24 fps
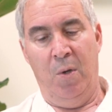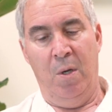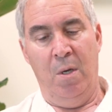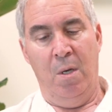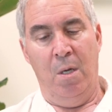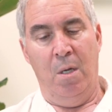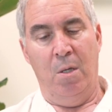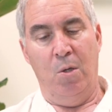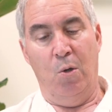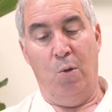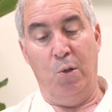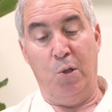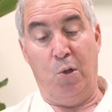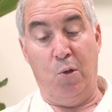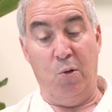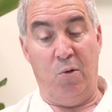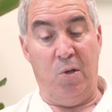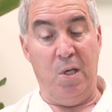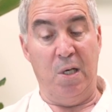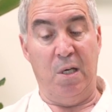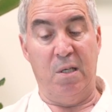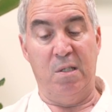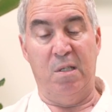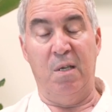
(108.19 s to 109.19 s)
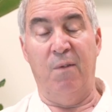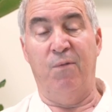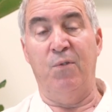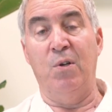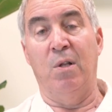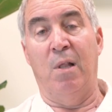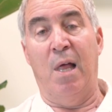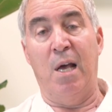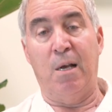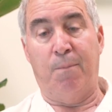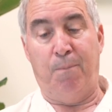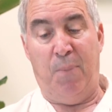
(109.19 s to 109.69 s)
The only good thing is if
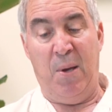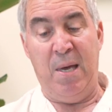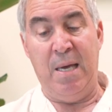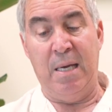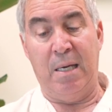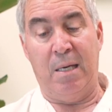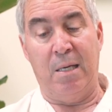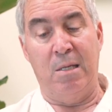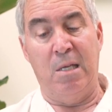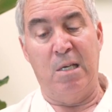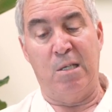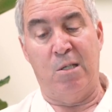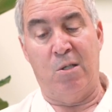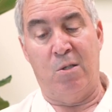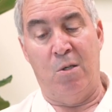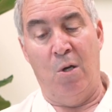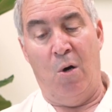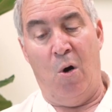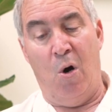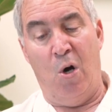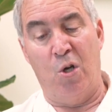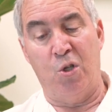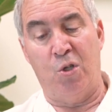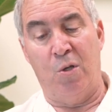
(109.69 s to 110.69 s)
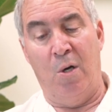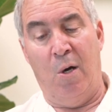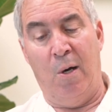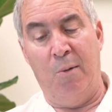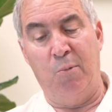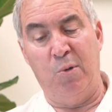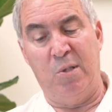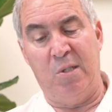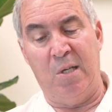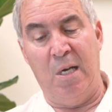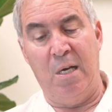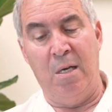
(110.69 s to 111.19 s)
you like pink and this, also, I
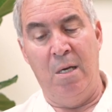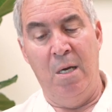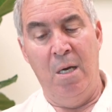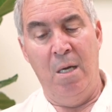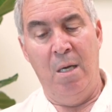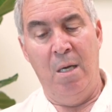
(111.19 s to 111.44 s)
would say,